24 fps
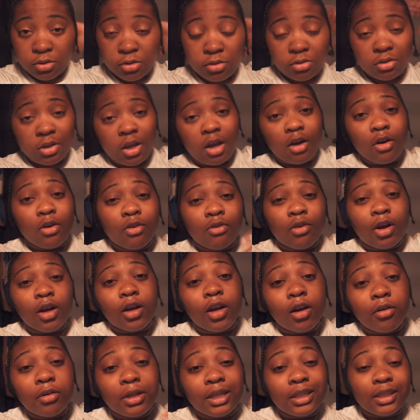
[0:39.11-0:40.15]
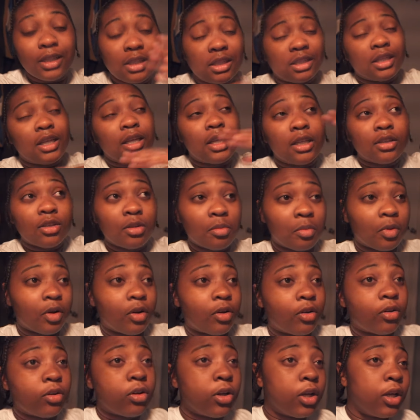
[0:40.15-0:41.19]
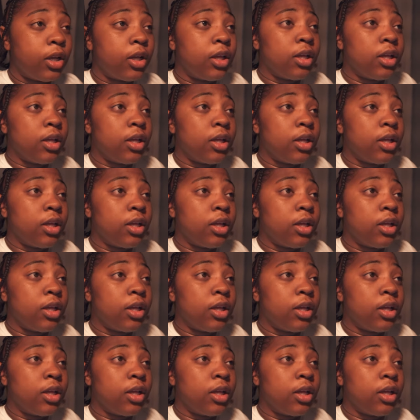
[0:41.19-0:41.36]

So y'all going to rock out with us today and tomorrow.